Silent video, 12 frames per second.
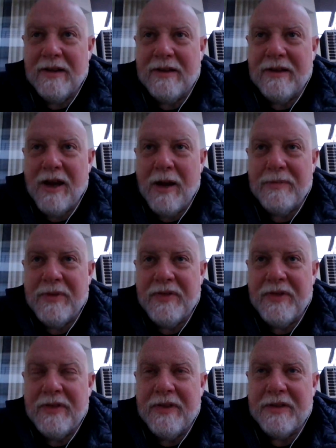top that,
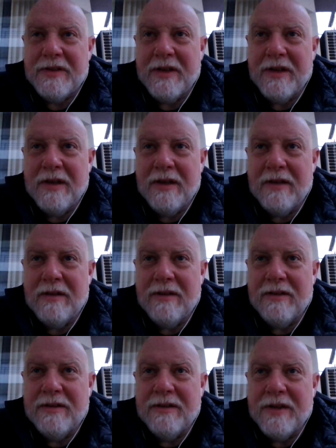that the
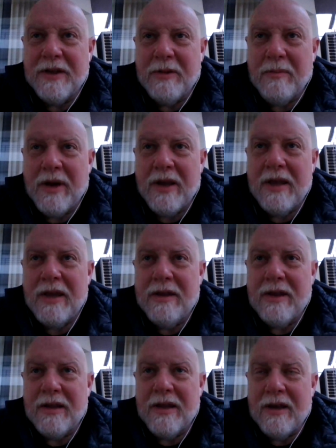that the monkey
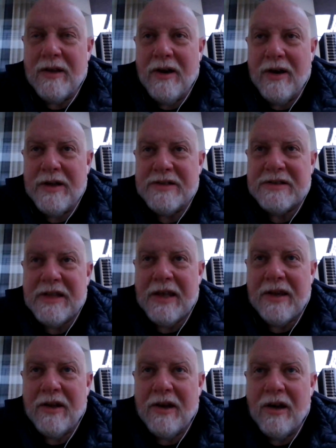that King Kong is
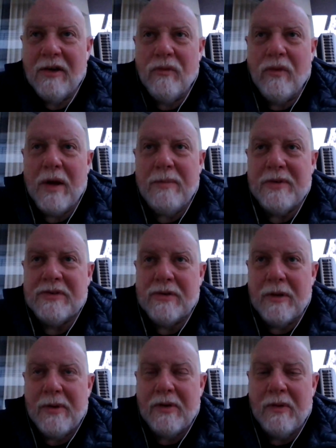standing on, wiping,
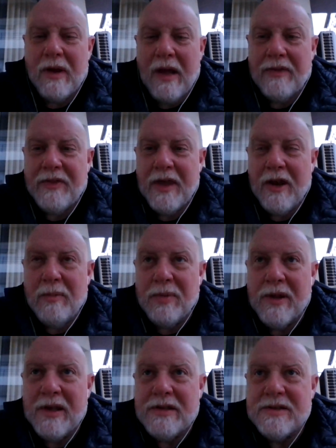swiping at the
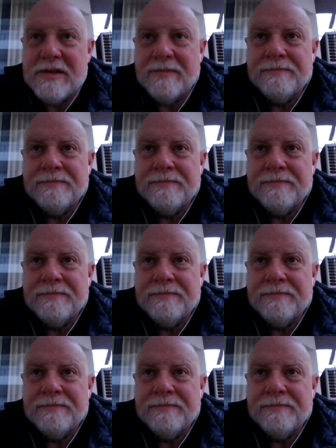airplanes.